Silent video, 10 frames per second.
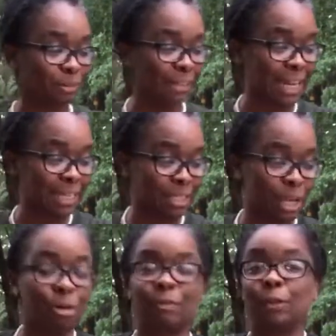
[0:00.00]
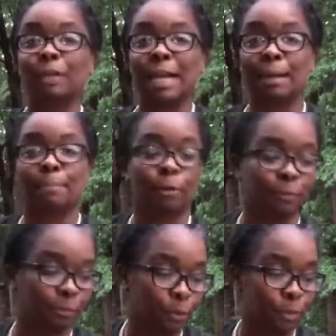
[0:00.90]
let us know if you like
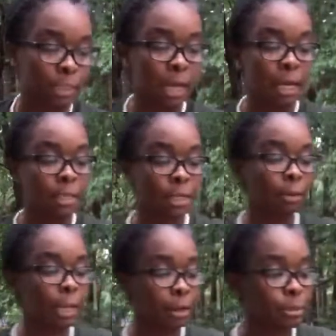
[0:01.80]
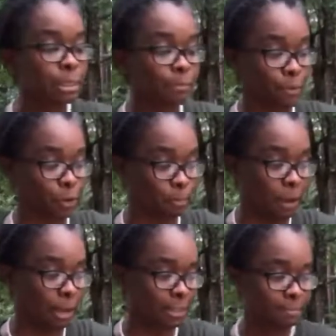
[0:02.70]
Imperfect Foods. So here's the first
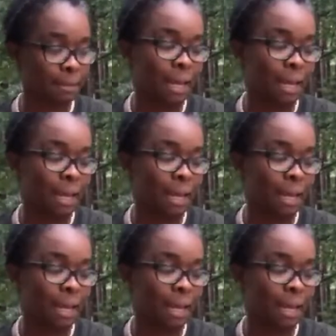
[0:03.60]
box.